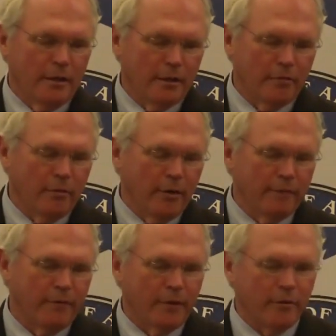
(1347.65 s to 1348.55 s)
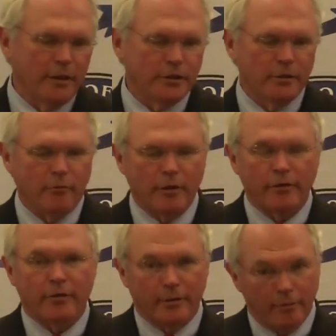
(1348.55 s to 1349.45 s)
Croat Federation
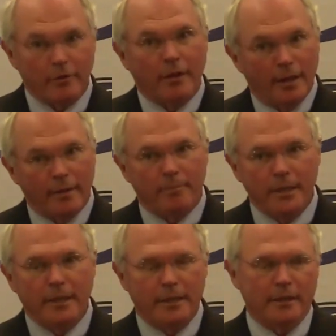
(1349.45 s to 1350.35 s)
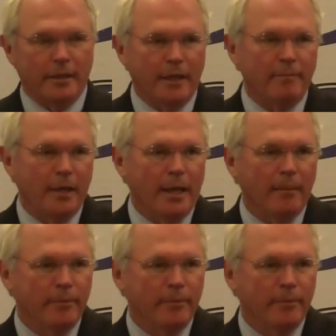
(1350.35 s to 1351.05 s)
was, and there was a lot of pink in that map.